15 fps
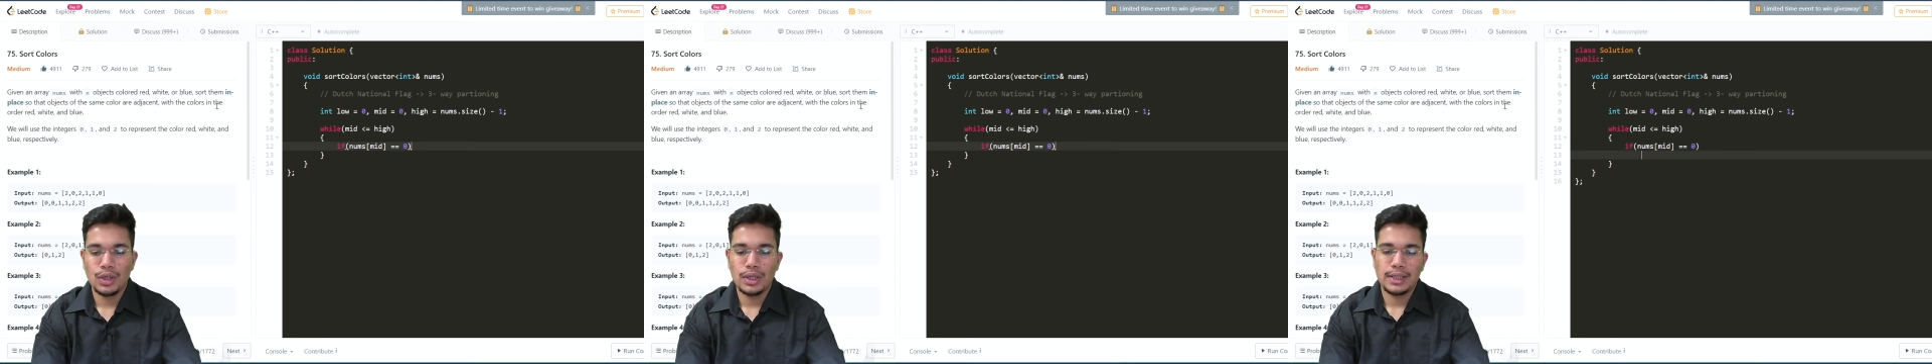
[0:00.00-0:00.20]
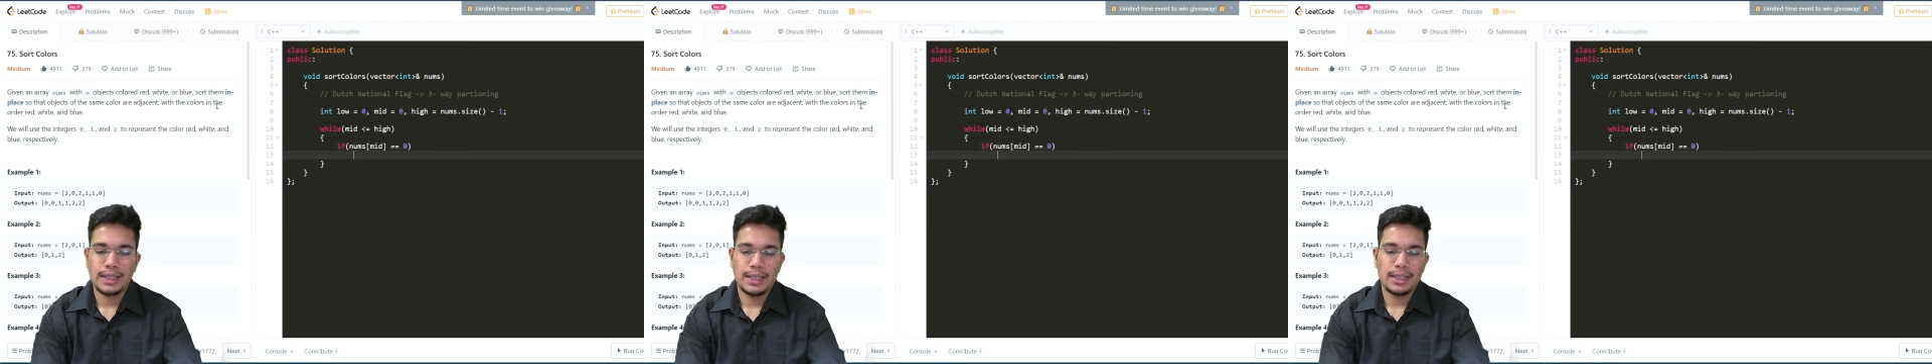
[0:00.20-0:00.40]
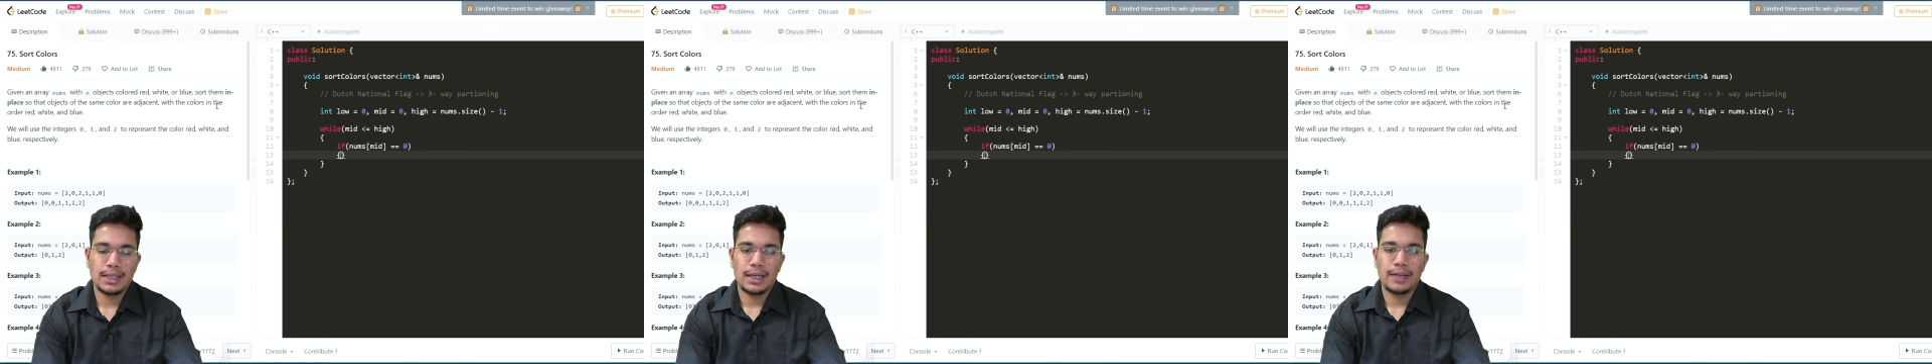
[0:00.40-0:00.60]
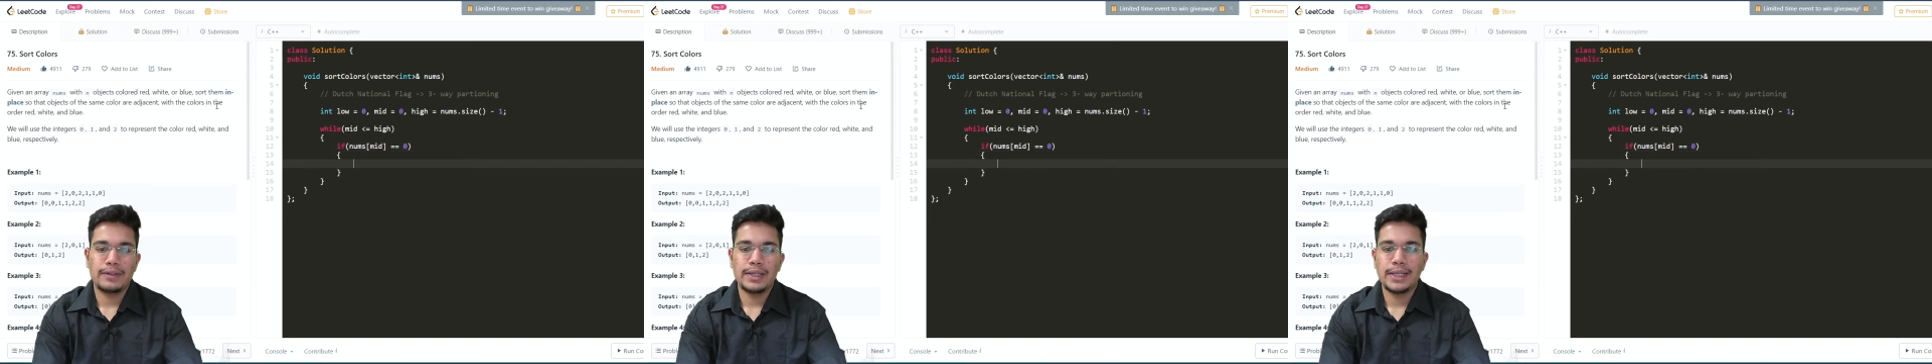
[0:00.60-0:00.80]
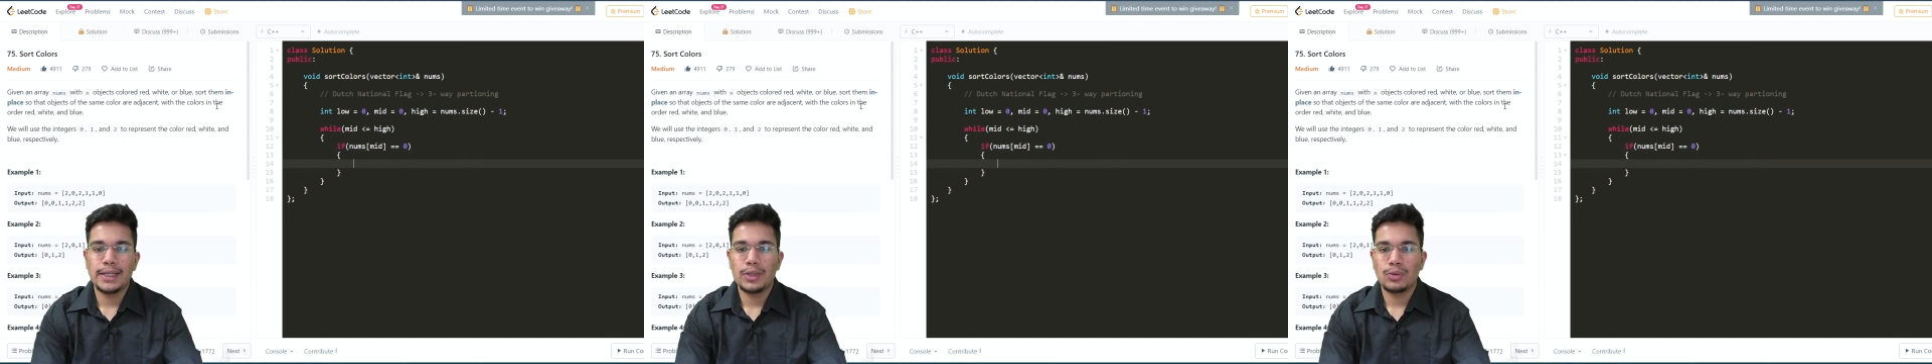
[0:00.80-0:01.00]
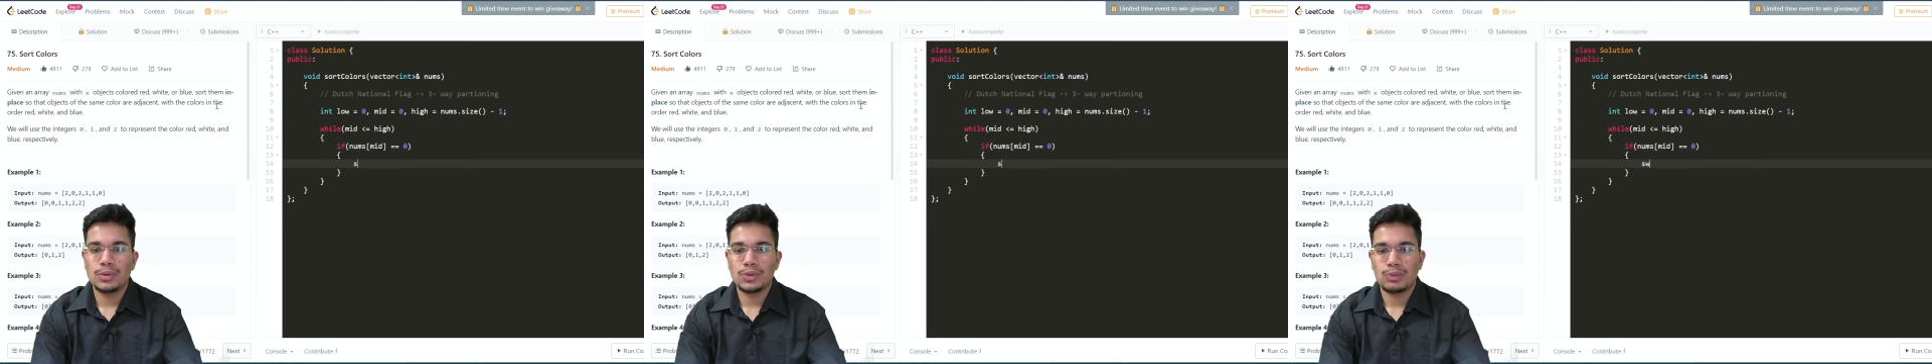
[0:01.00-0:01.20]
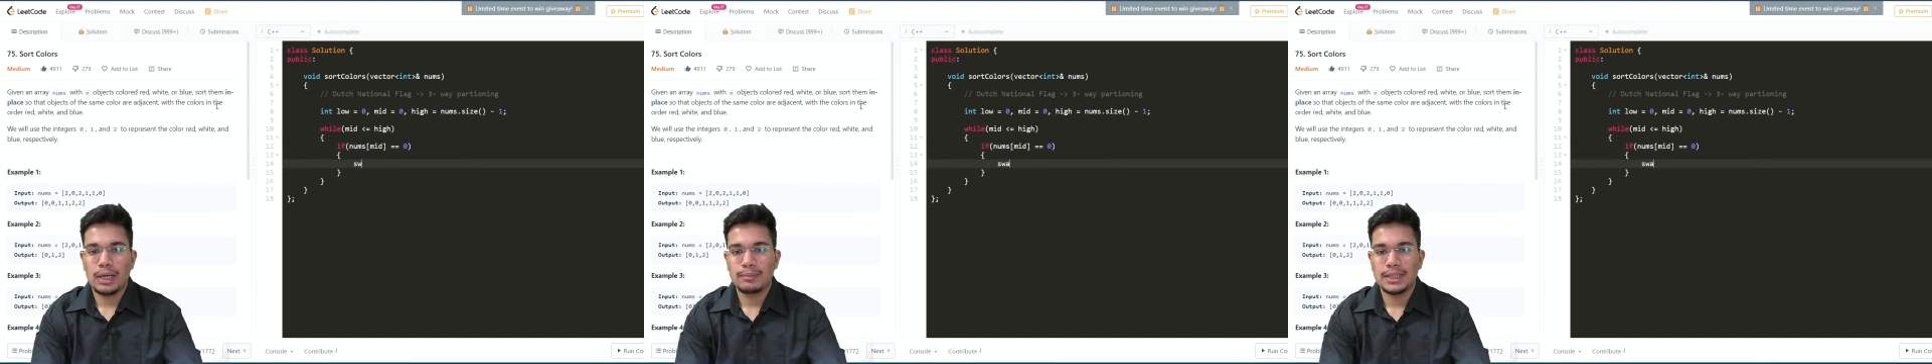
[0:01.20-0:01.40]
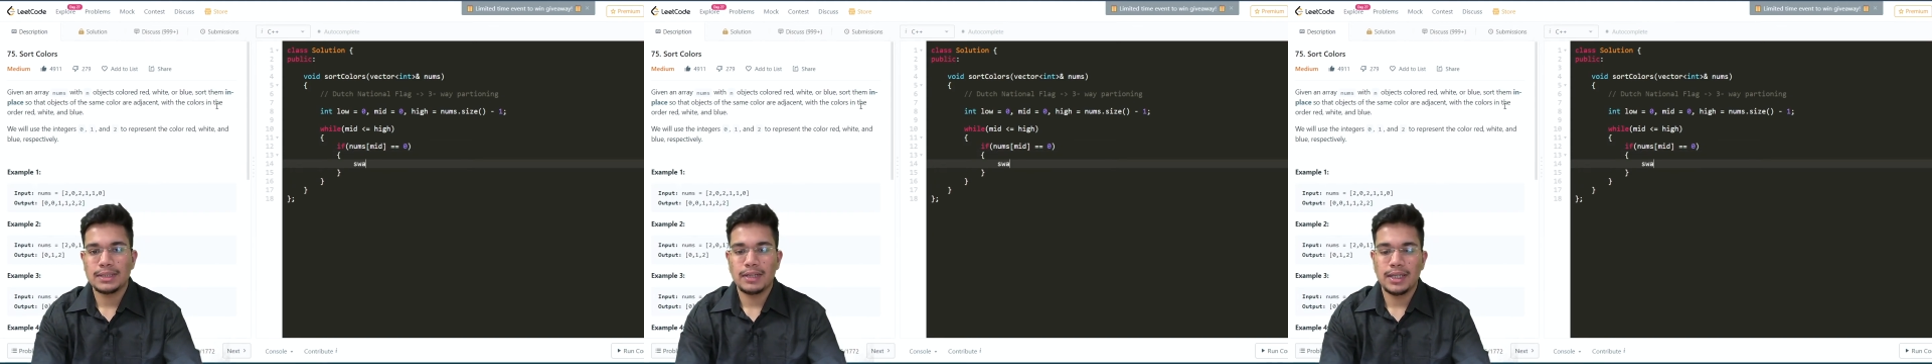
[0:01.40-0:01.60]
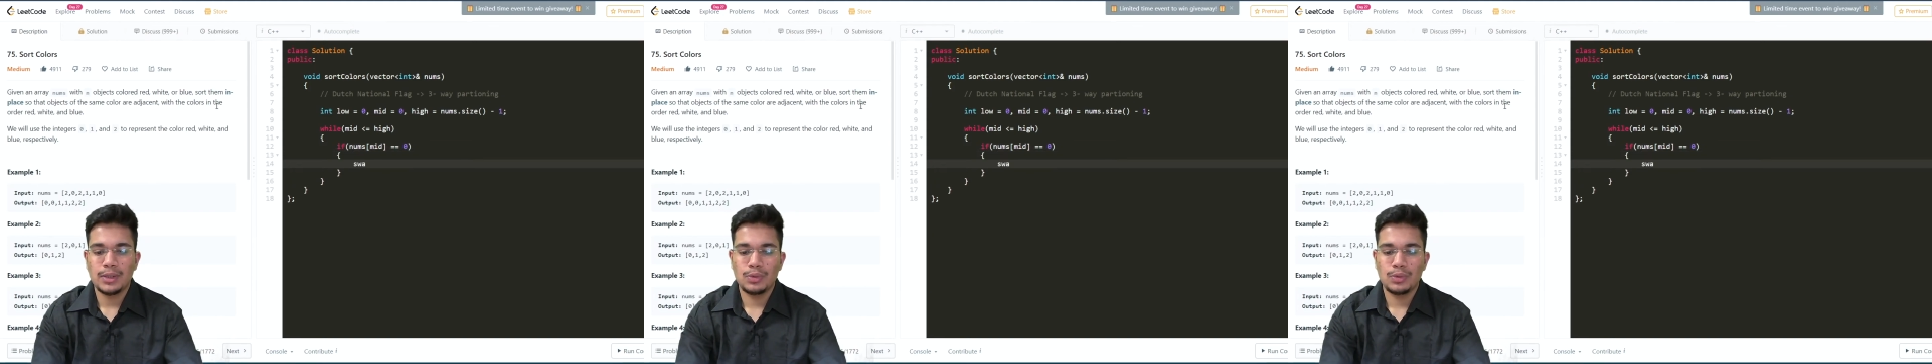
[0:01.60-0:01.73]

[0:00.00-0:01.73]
then I will need to swap this value